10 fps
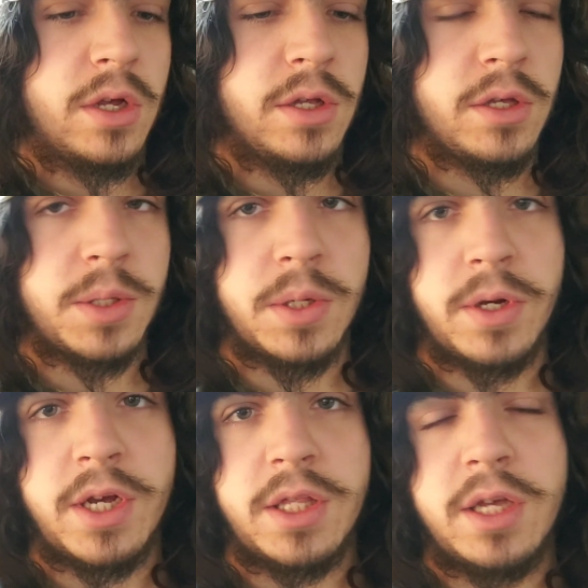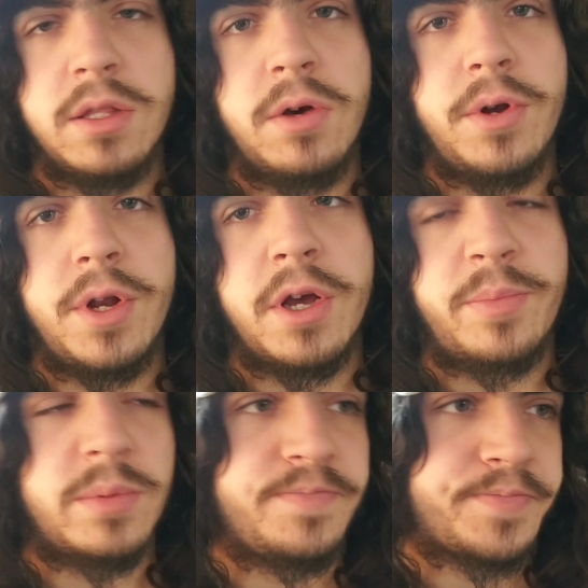And so I got that loaded
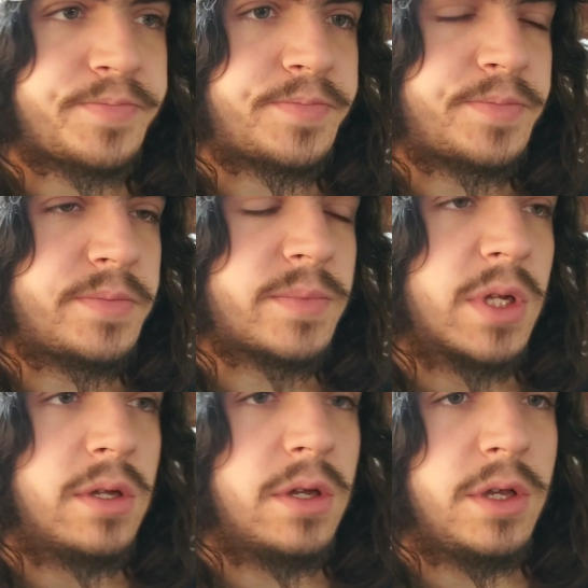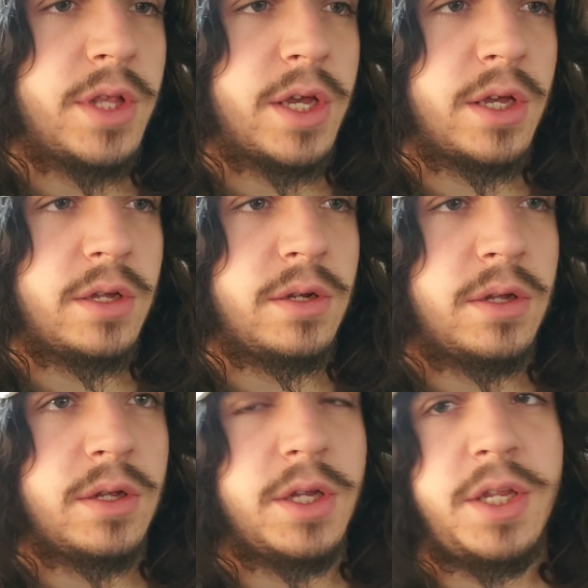up. And then
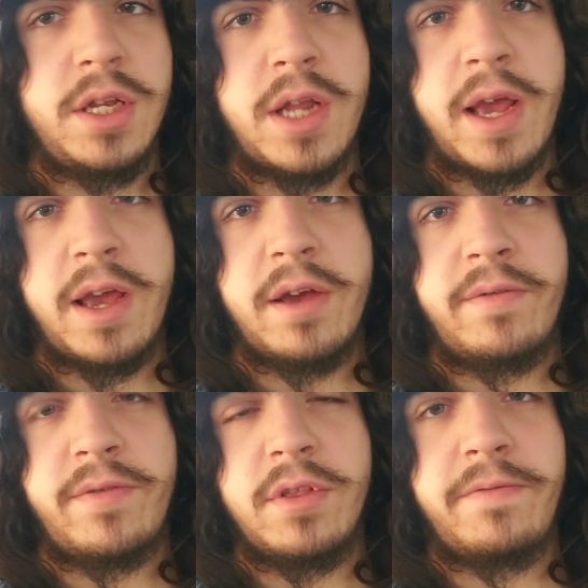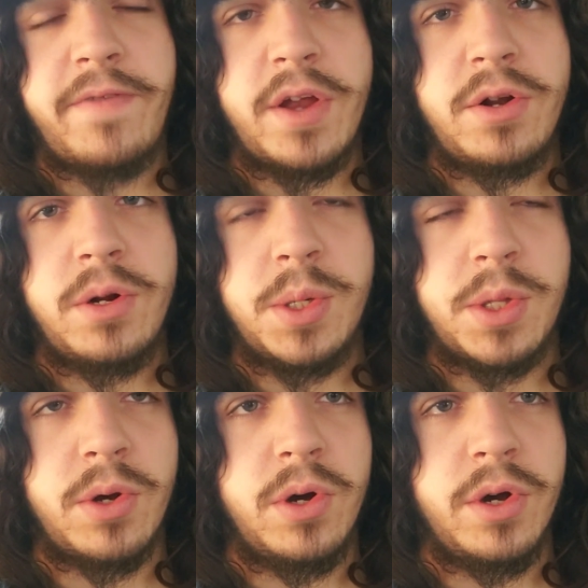it didn't have the fenders,
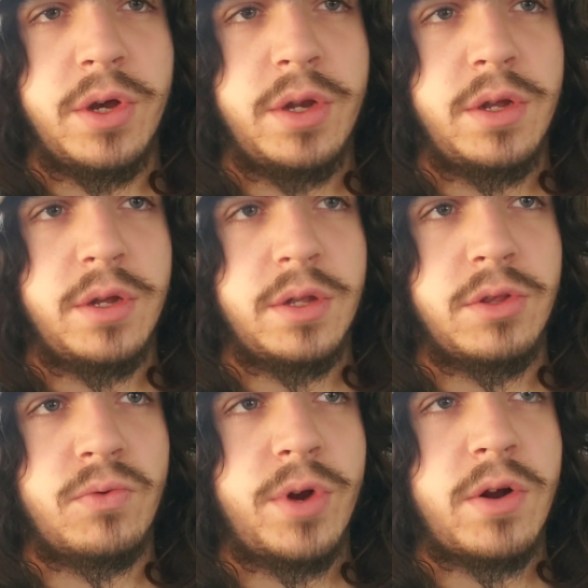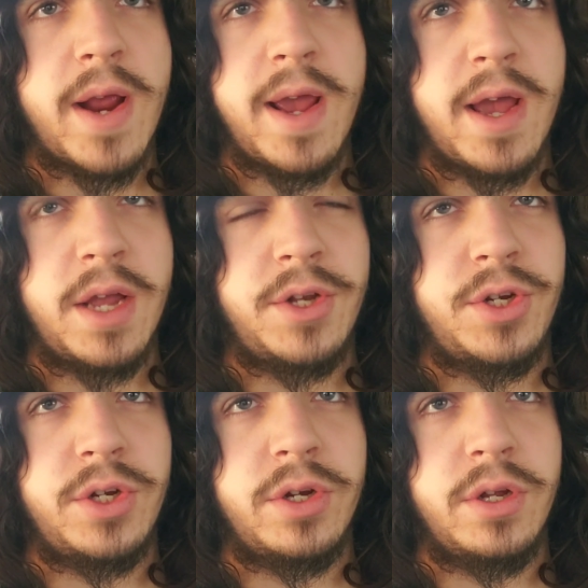the hood, the rear
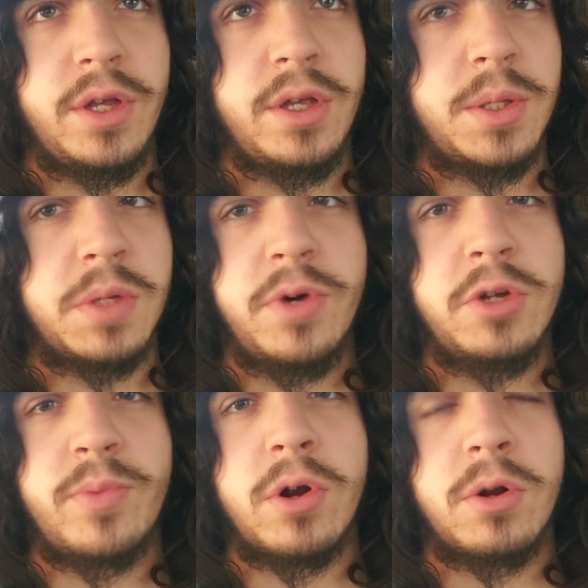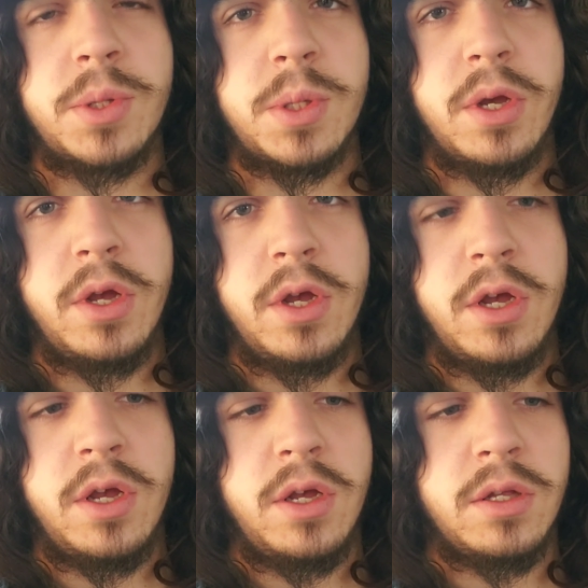hatch, and some other parts.
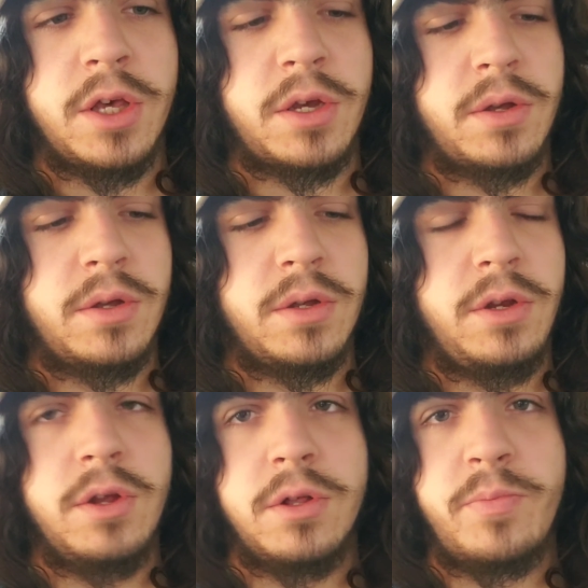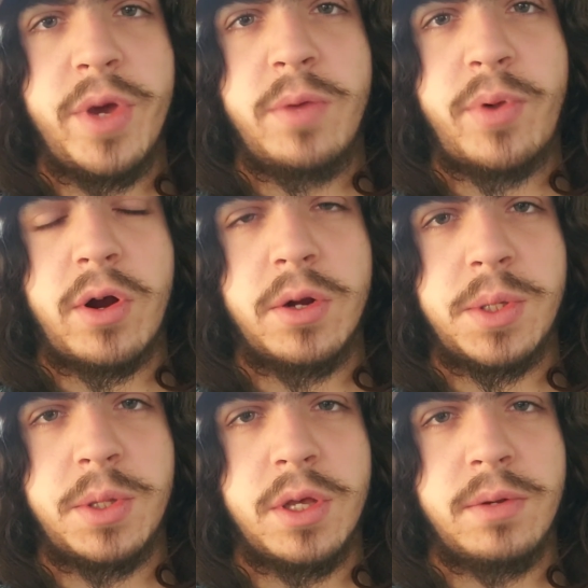Like, the big
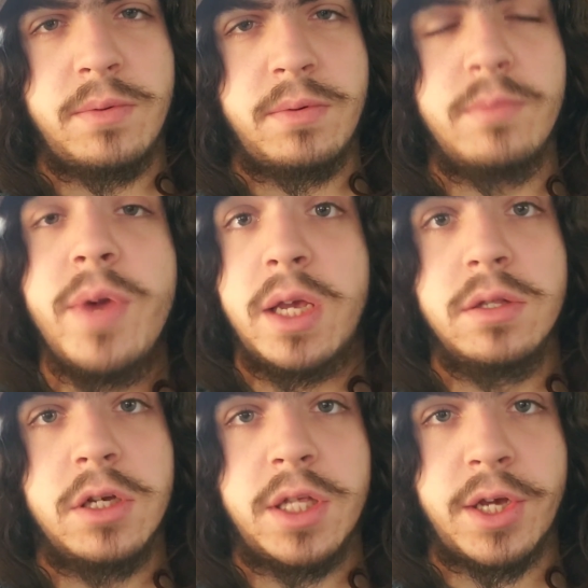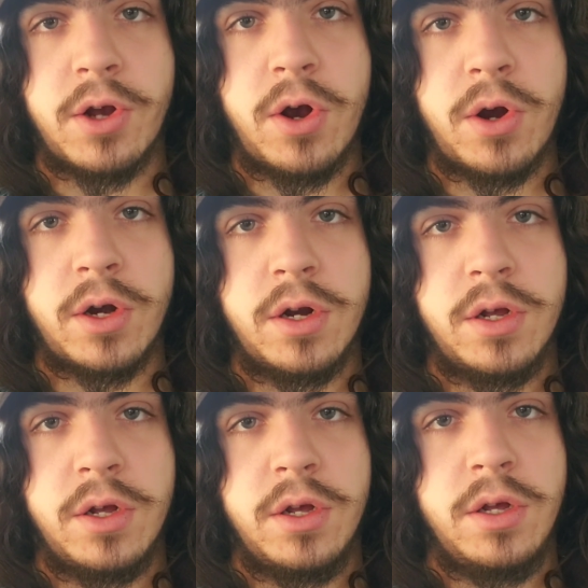parts that make it look like a car,
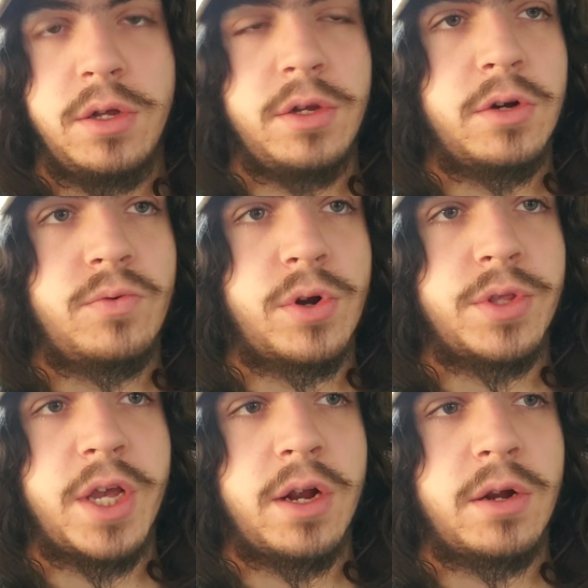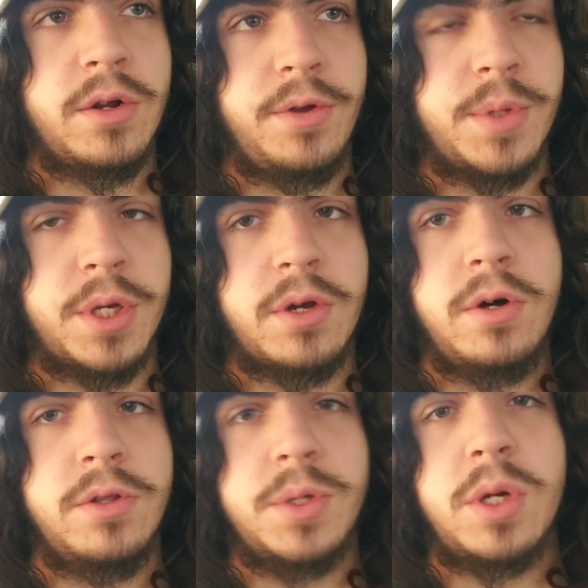weren't there. He was like,
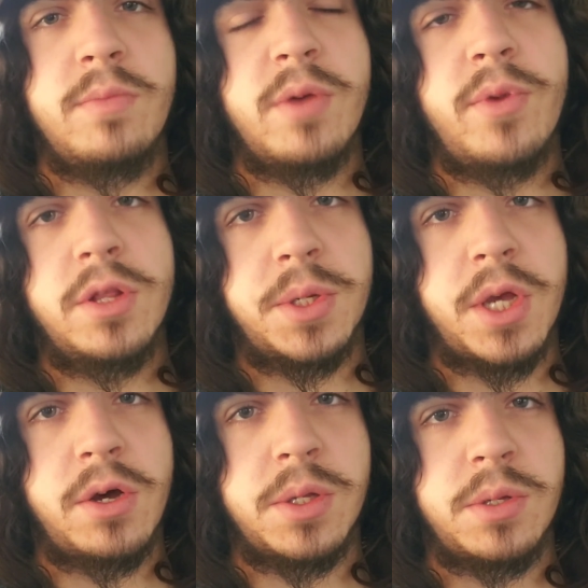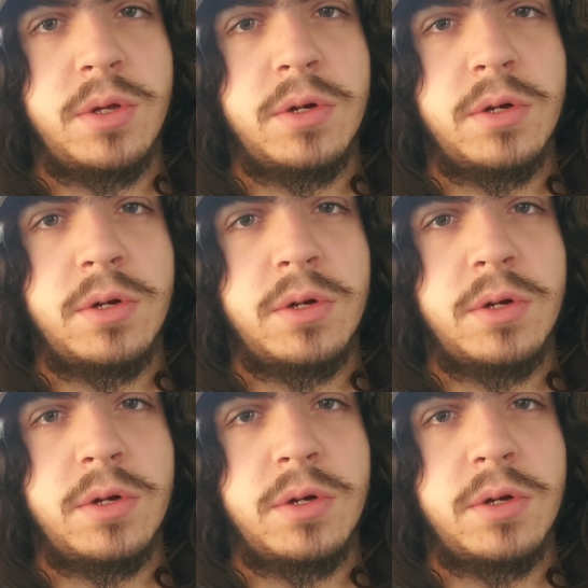oh, those are at my brother's house. I